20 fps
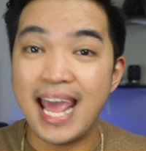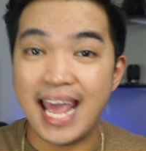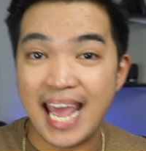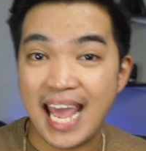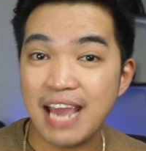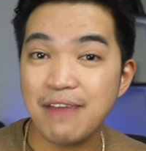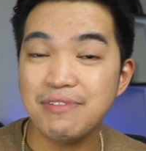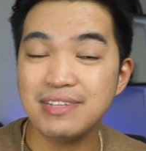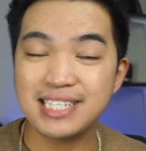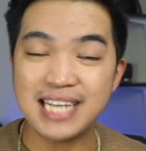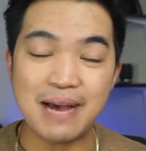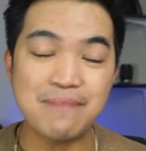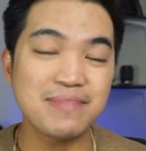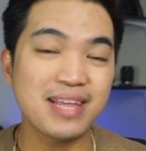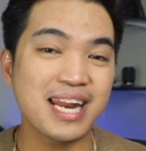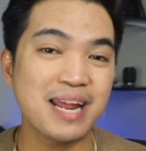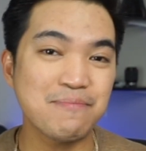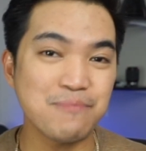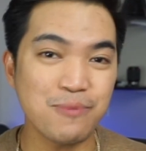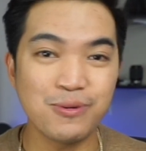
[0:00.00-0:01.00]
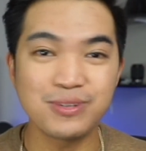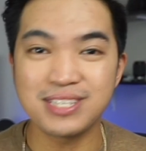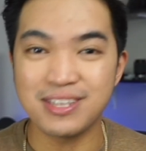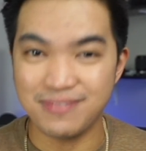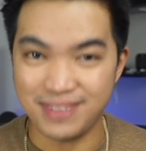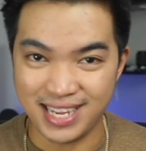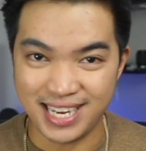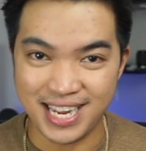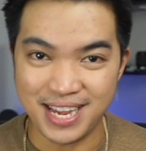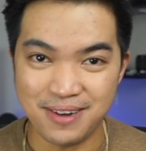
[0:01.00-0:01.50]
every time that I post a
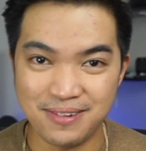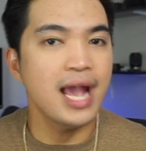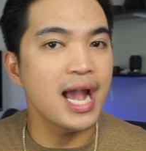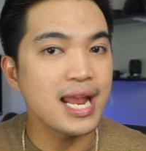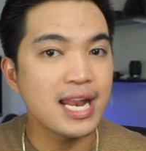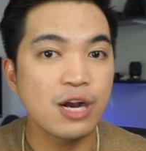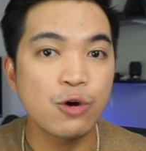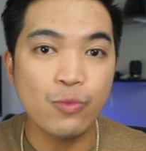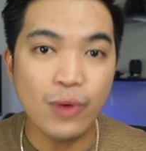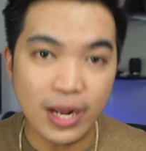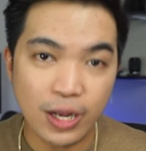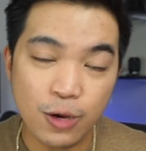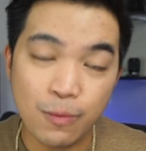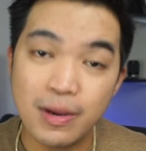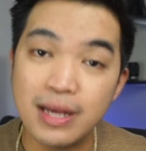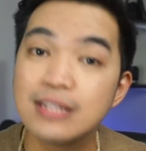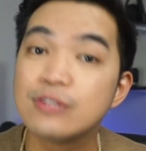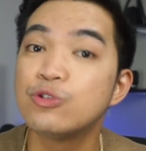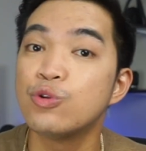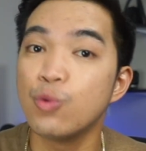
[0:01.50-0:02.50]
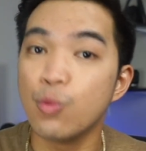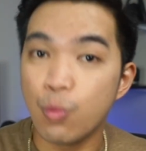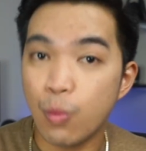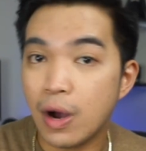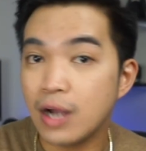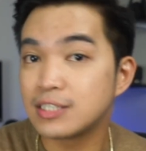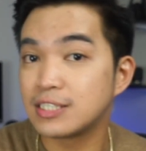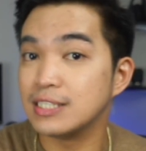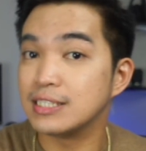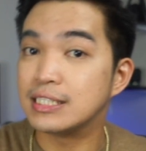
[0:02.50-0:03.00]
video. And I recommend to
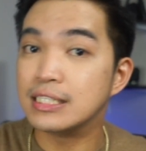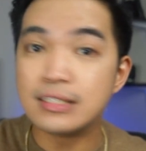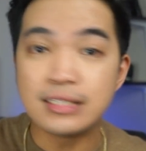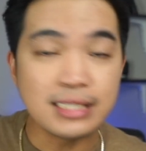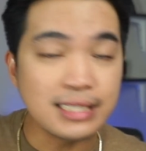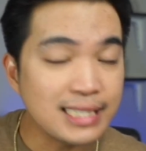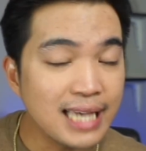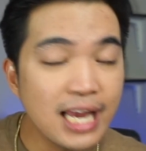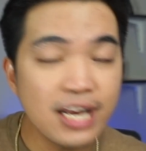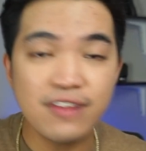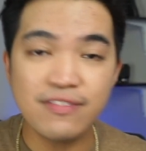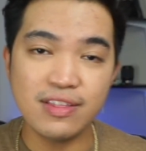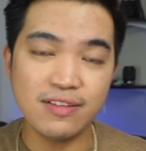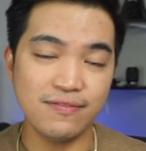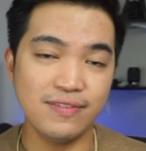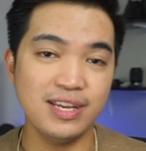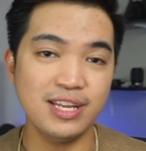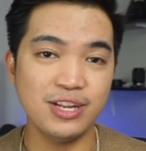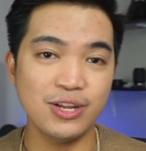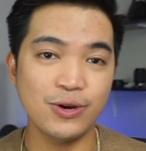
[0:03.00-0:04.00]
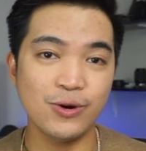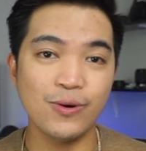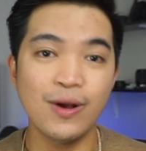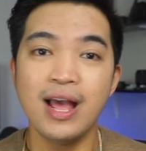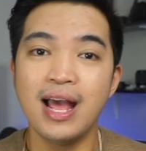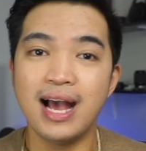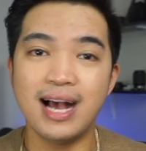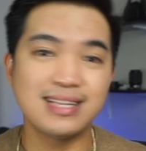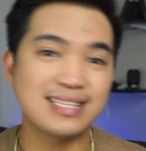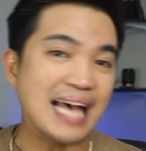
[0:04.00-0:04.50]
watch until the end of the video
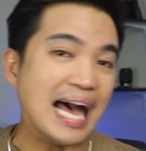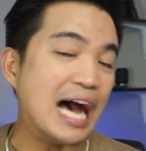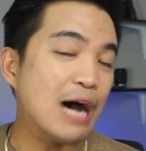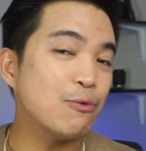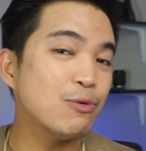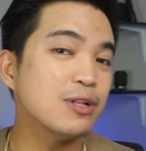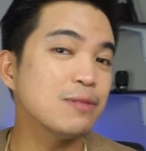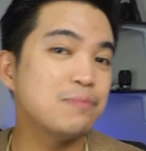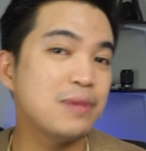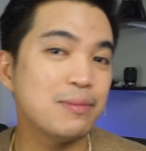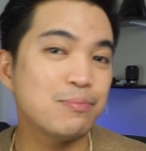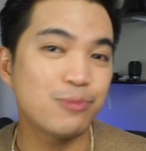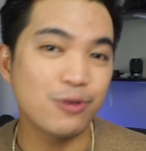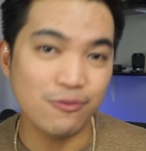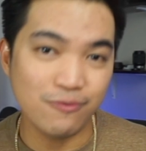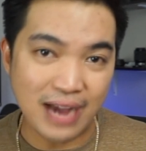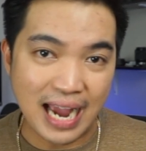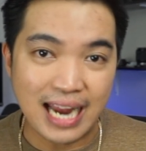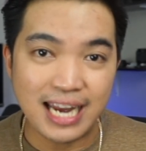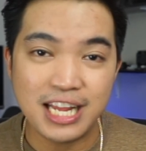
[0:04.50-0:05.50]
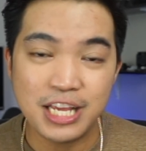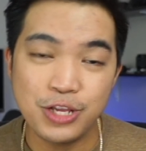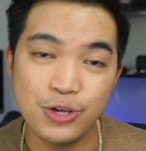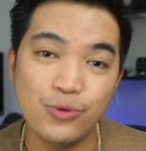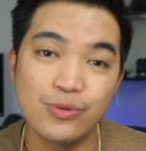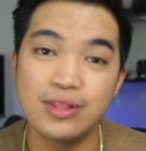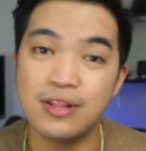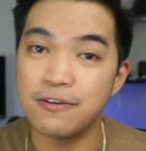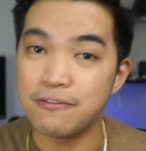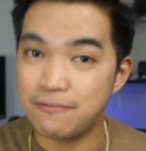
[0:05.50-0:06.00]
as I will be providing you
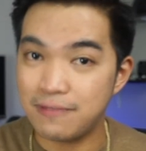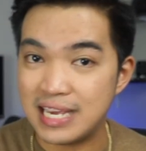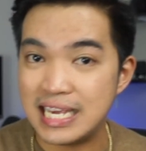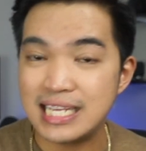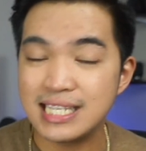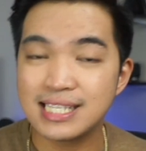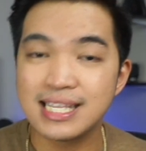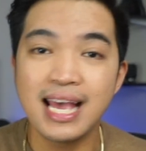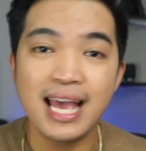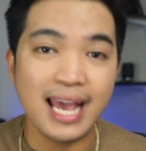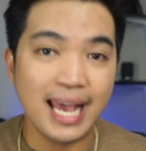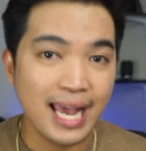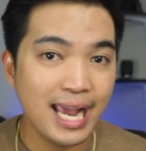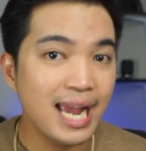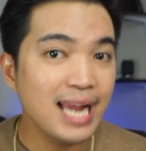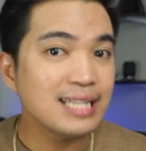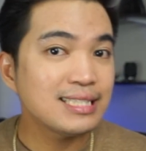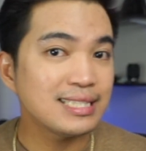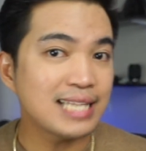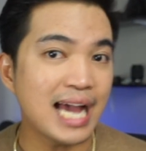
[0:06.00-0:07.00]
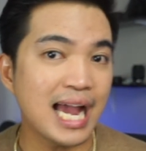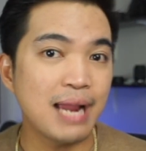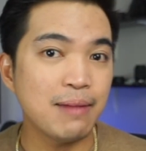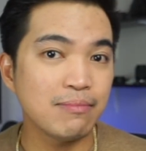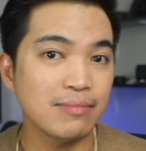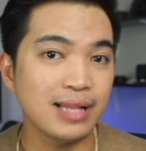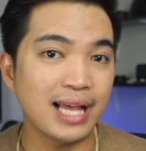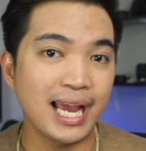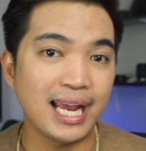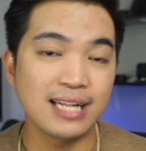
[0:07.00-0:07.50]
the fees and
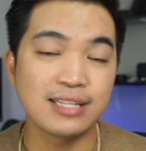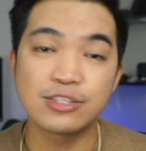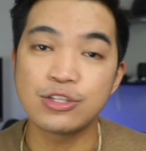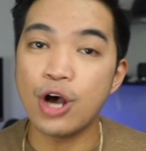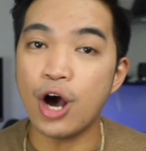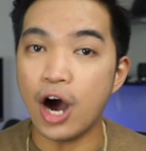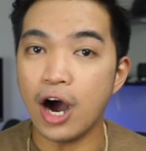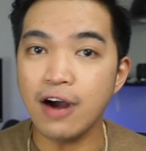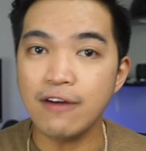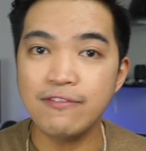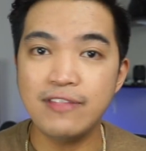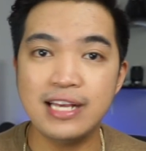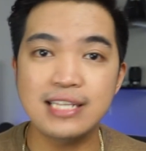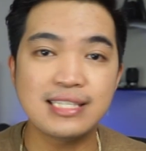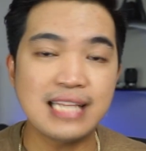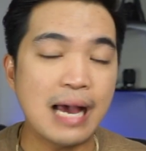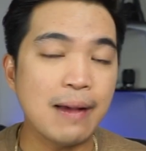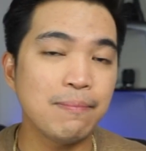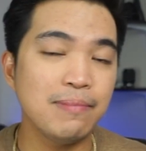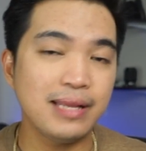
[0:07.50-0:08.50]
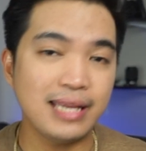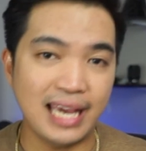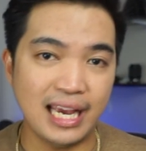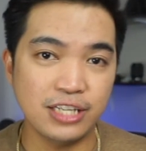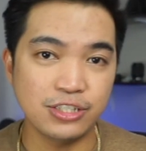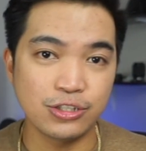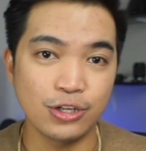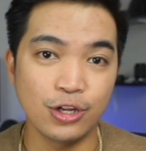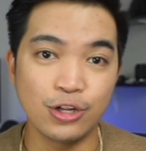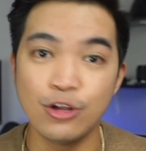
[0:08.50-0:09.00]
timelines of this
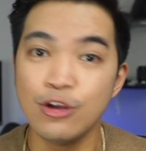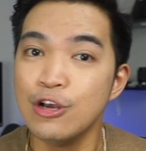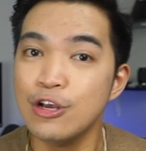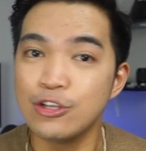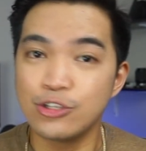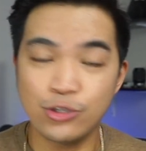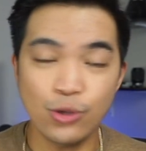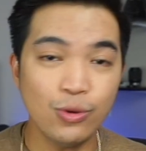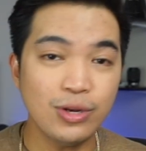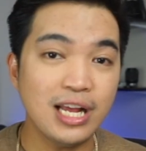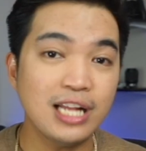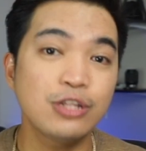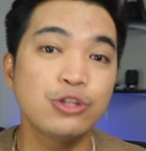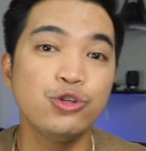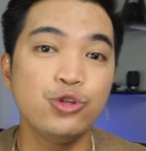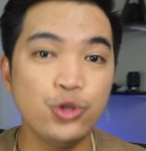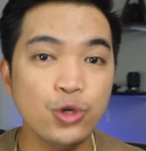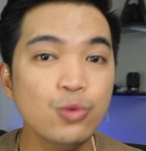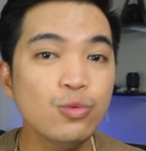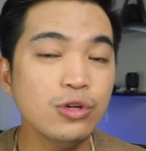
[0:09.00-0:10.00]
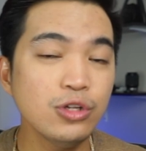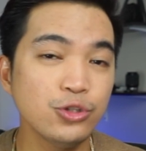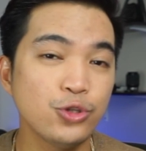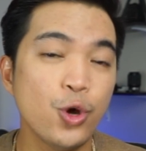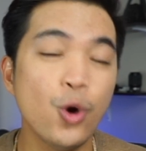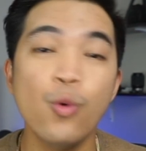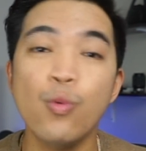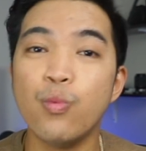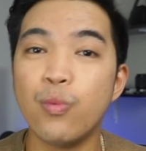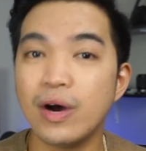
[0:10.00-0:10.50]
application so that you will know
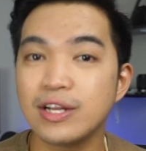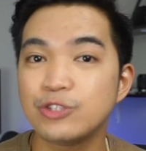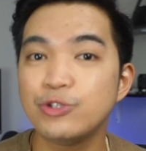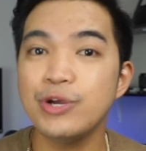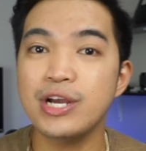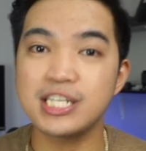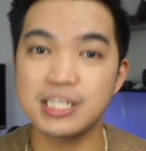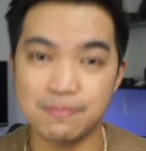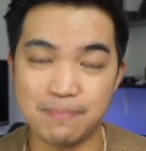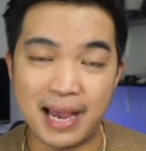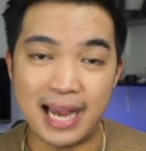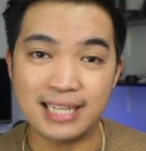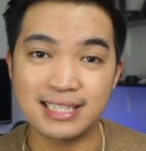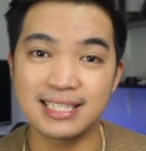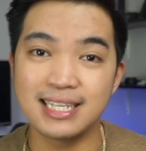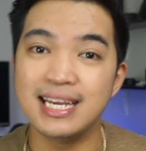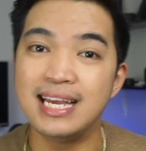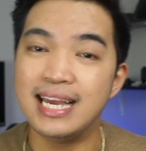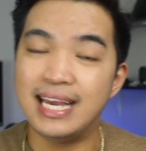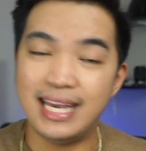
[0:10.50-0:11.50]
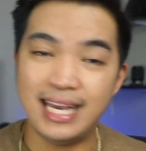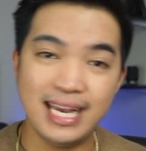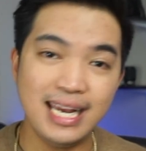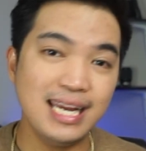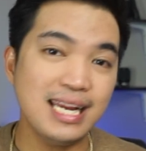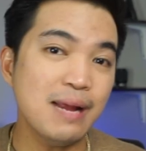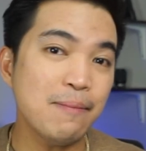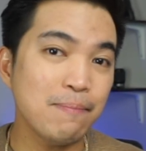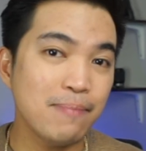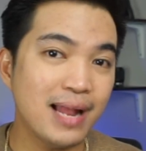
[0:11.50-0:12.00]
what to expect in
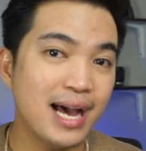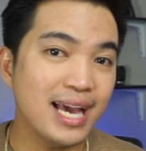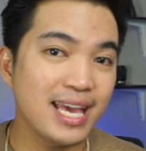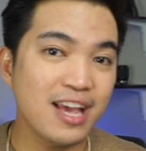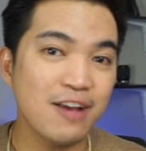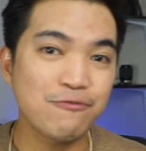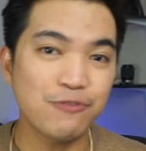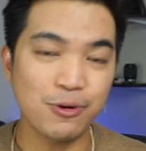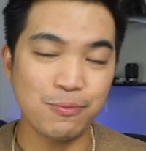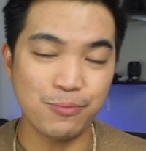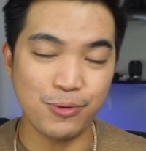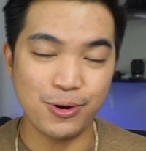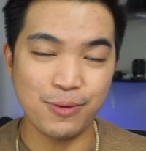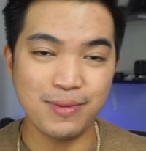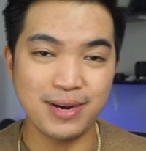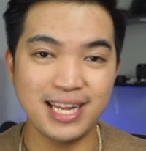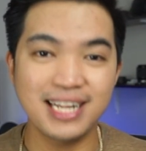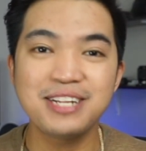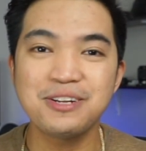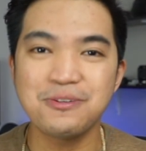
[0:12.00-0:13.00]
applying for permanent